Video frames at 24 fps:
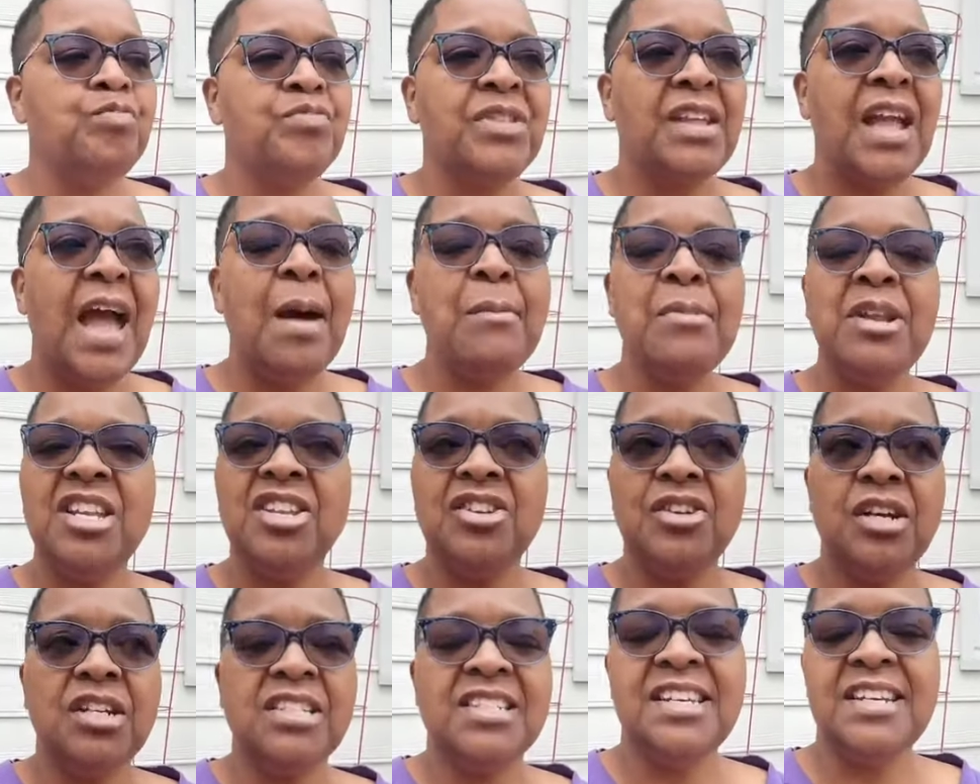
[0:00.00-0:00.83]
How many
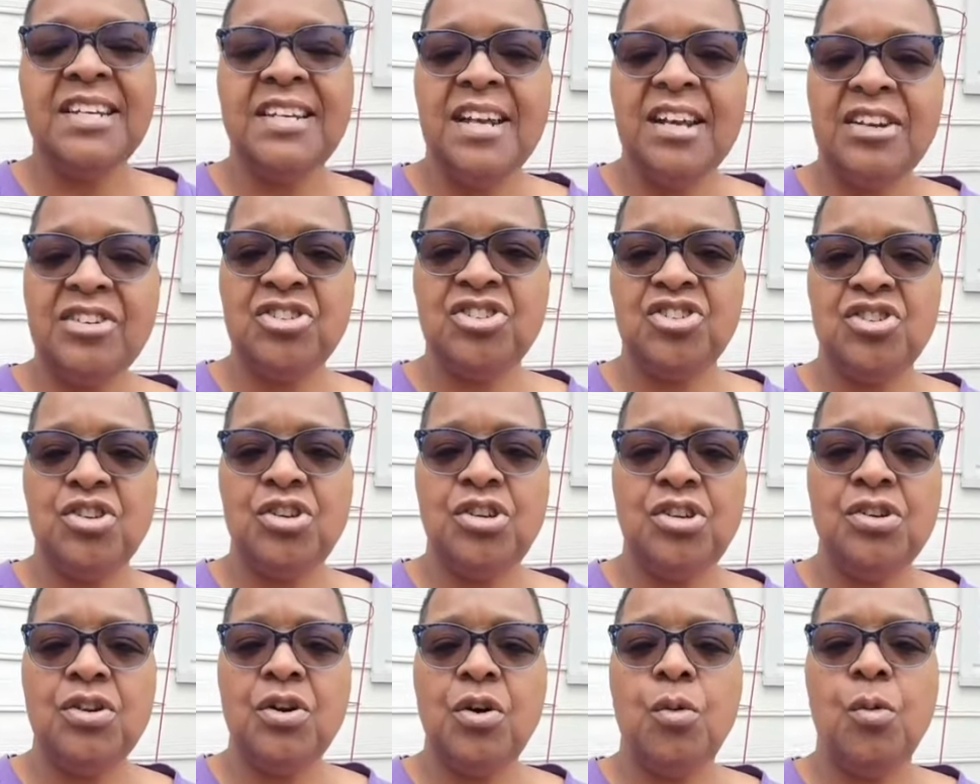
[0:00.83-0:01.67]
teenagers do
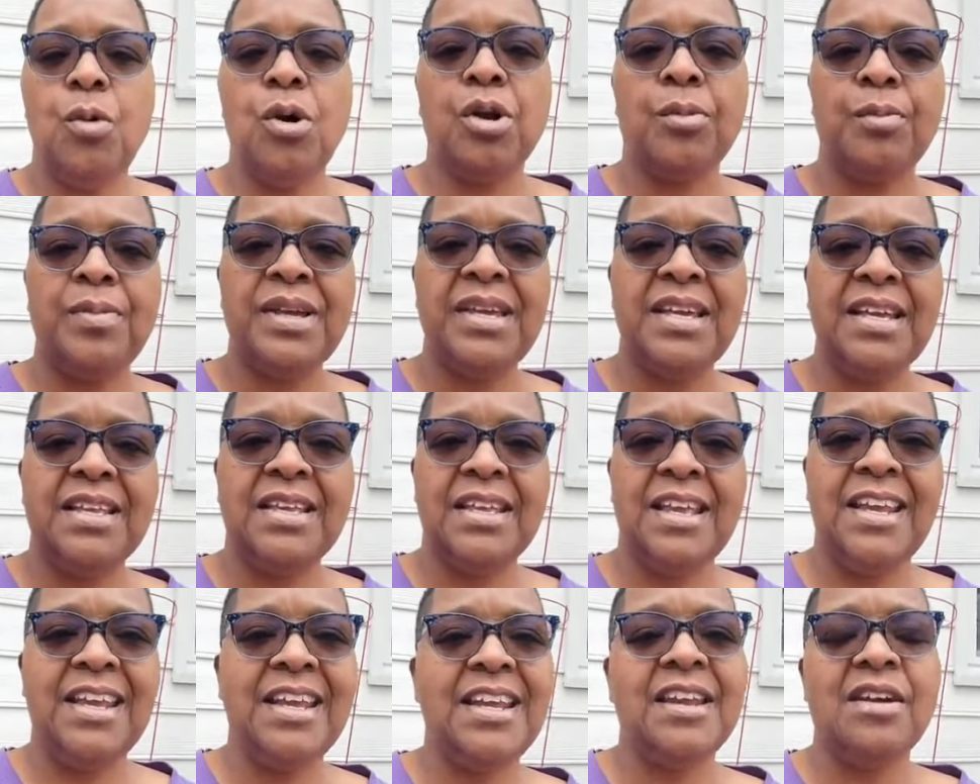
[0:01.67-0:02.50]
you know want to be in the
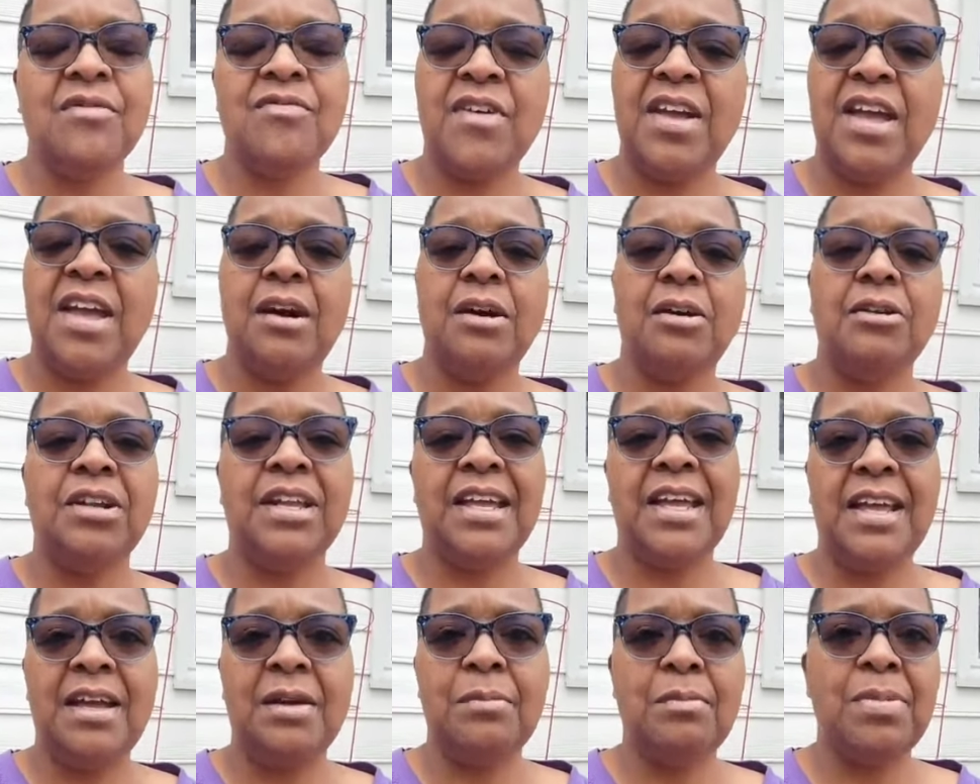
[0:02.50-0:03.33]
NFL, the
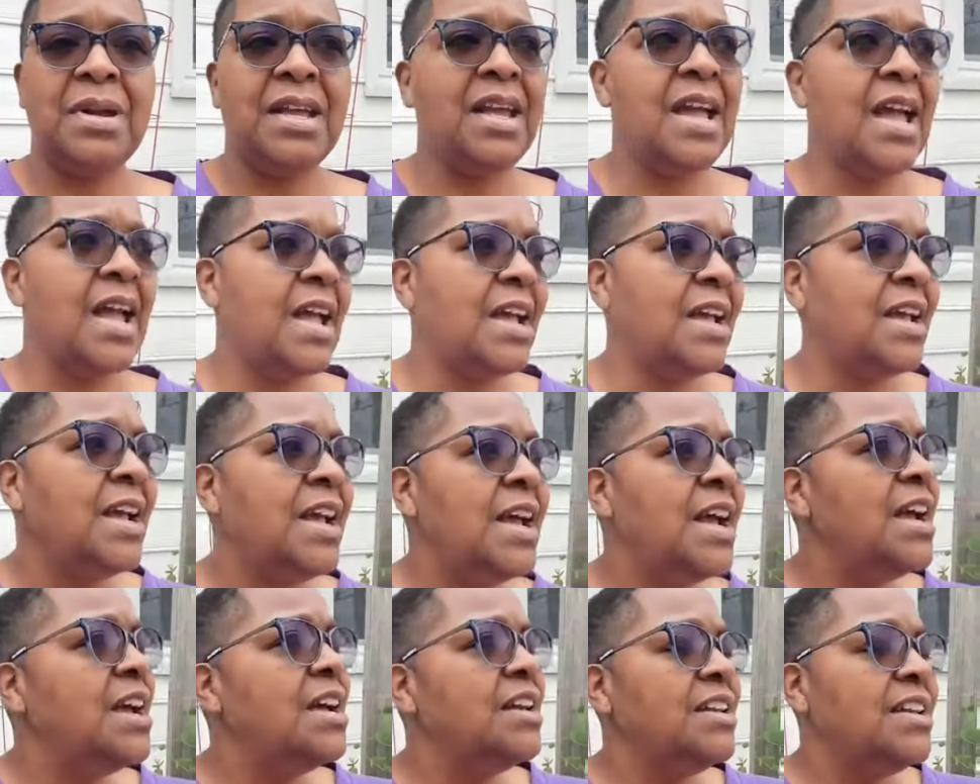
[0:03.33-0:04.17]
NBA,
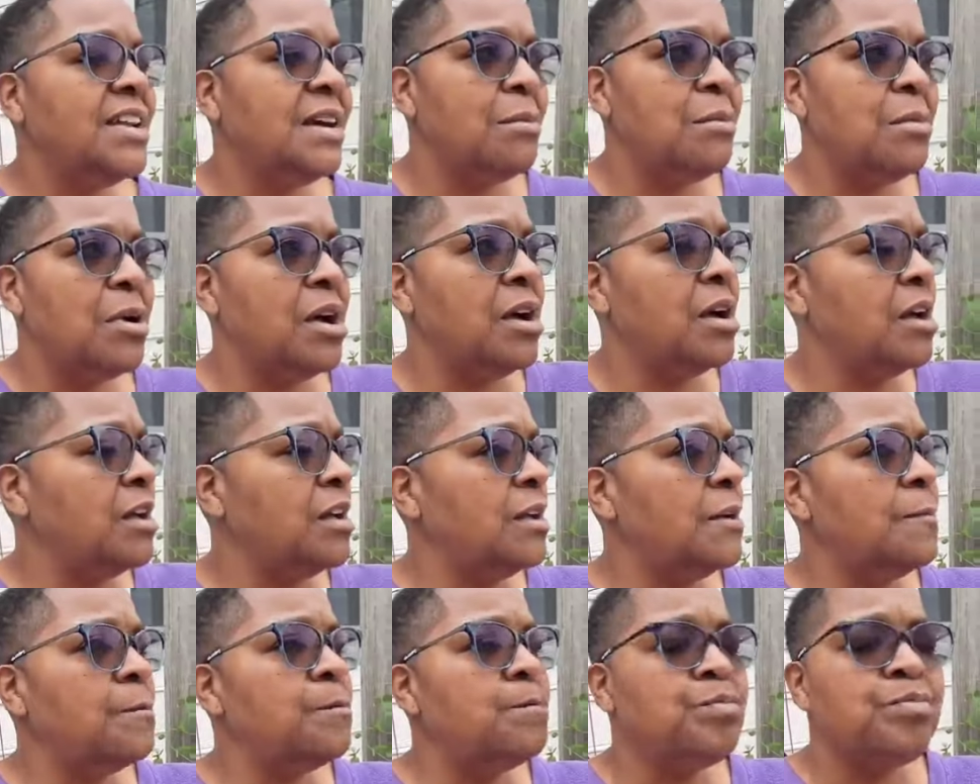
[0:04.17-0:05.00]

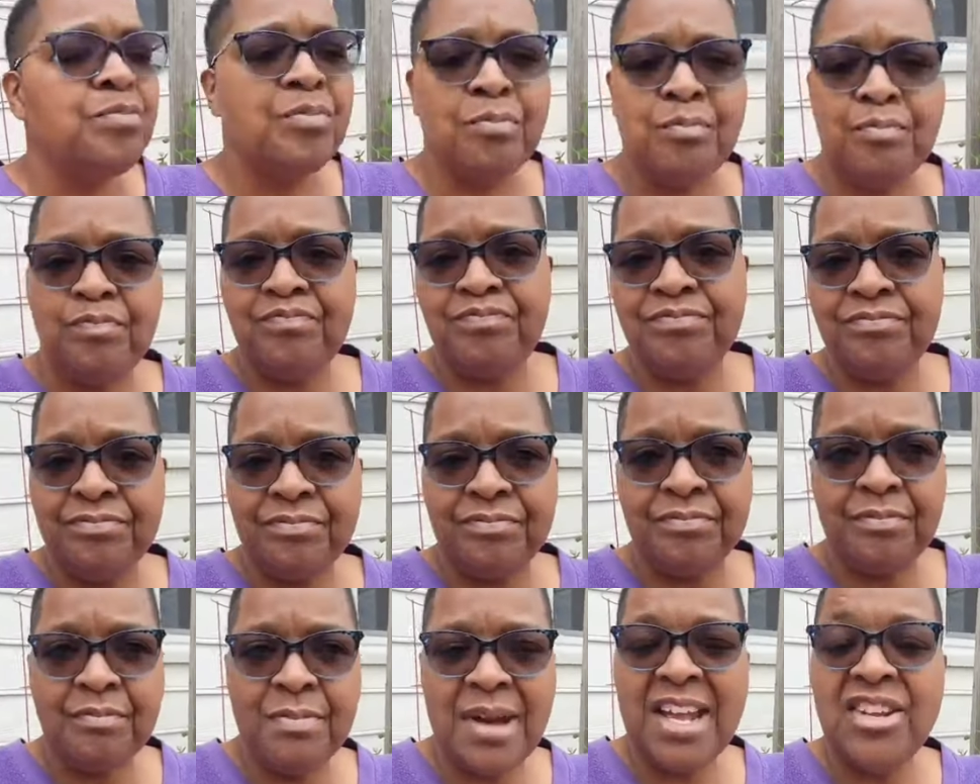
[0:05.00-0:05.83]
the
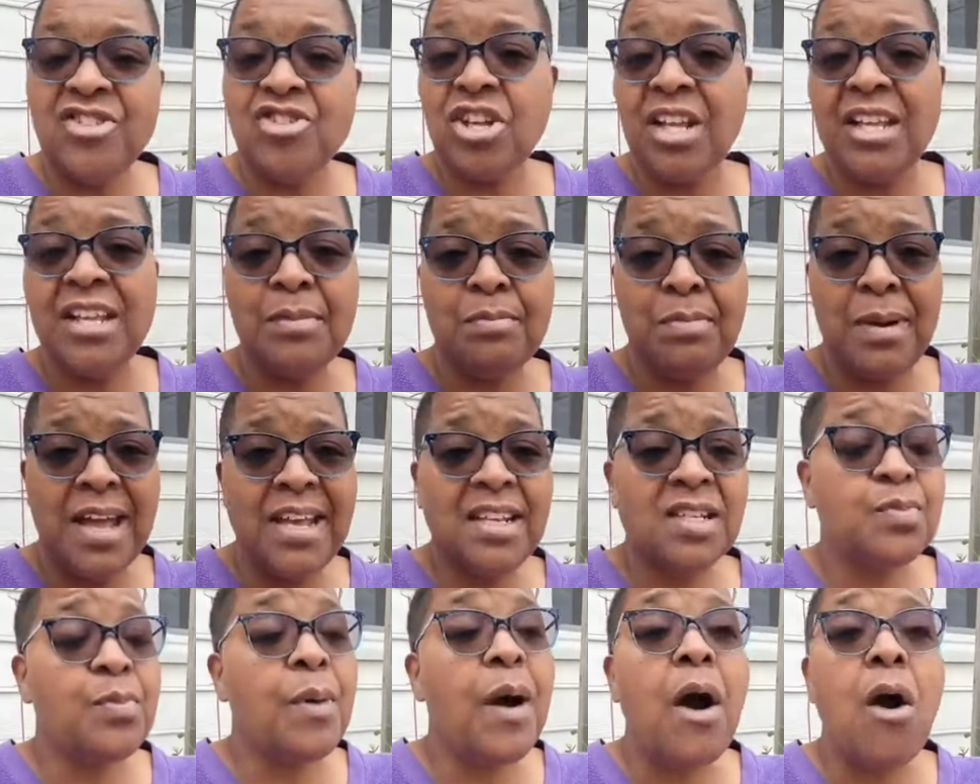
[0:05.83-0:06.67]
Major League
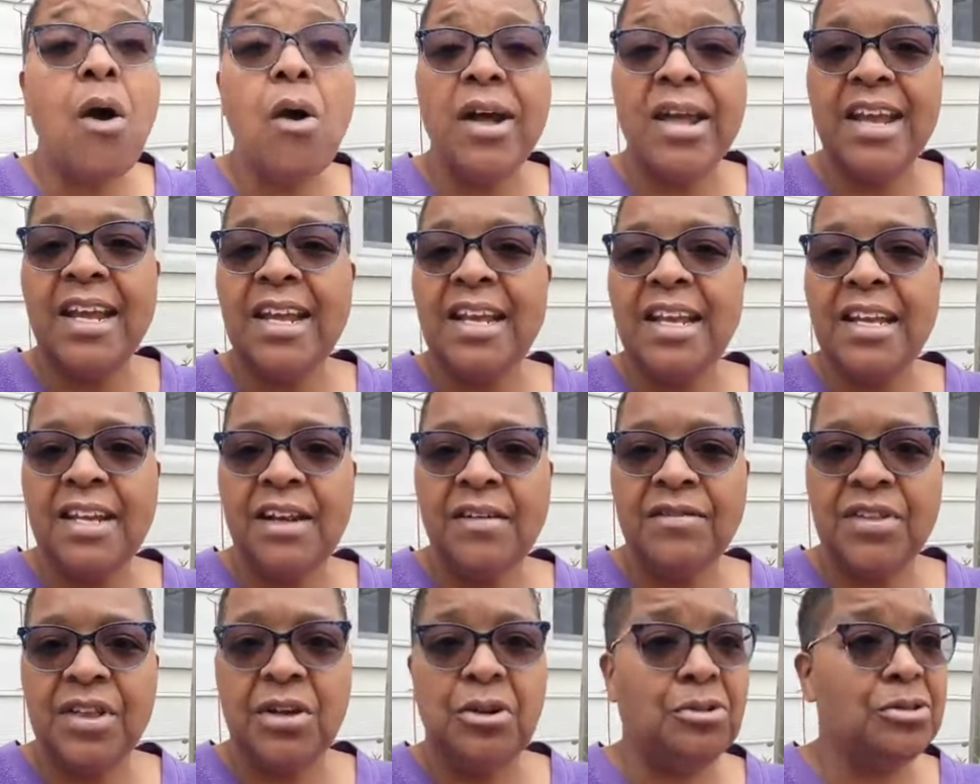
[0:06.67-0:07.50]
Baseball, any
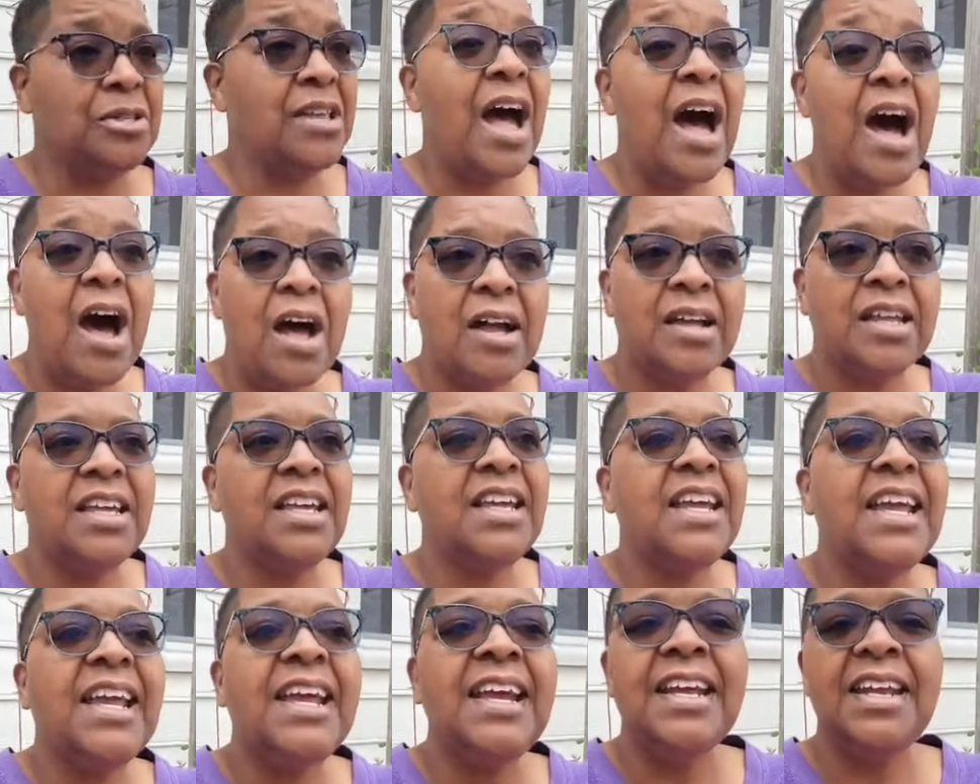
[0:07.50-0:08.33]
of those,
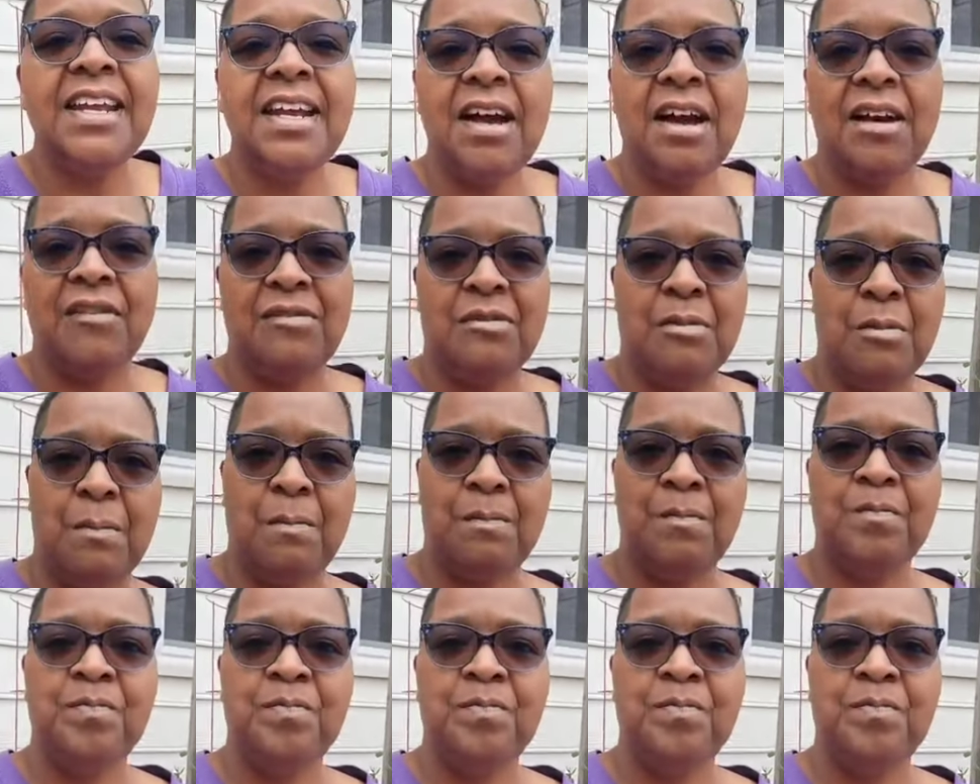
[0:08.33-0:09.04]
hockey, any of them?